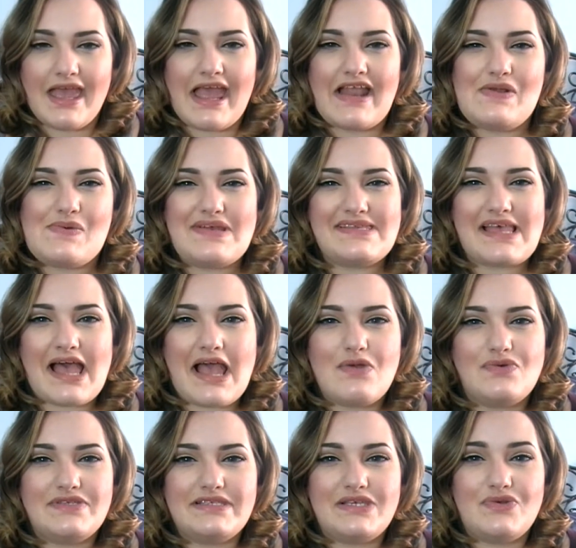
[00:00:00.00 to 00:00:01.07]
Anyways, I
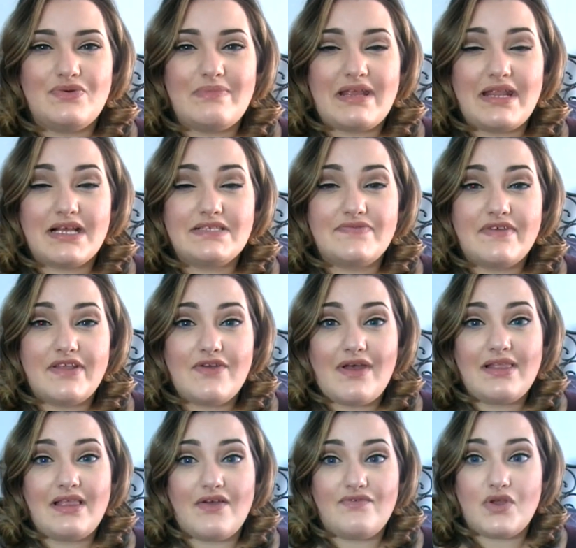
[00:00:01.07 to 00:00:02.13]
will see you in my next video.
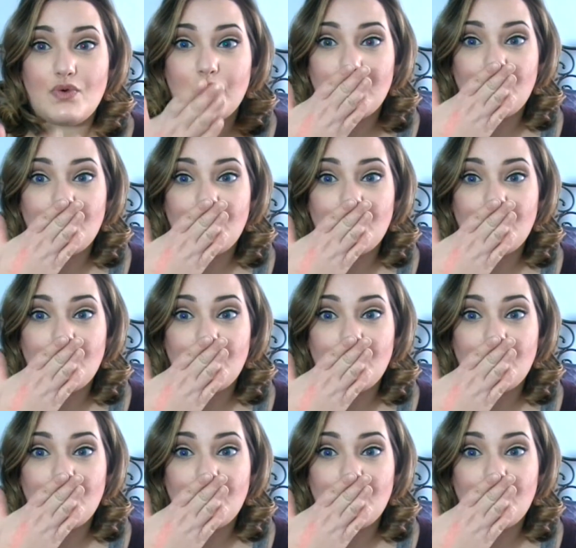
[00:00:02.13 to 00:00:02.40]
I love you.